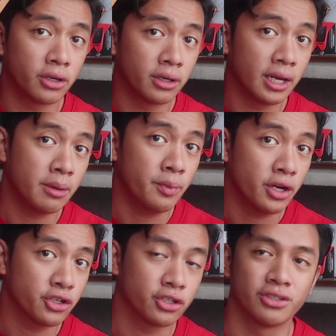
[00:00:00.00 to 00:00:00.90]
or
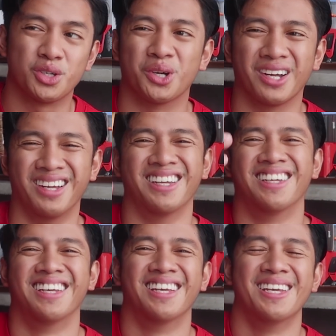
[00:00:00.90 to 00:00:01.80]
hairbrush.
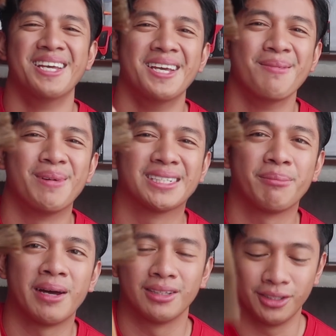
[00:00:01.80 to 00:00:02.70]
Pang
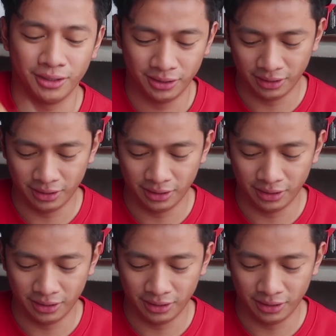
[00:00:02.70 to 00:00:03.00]
sapatos.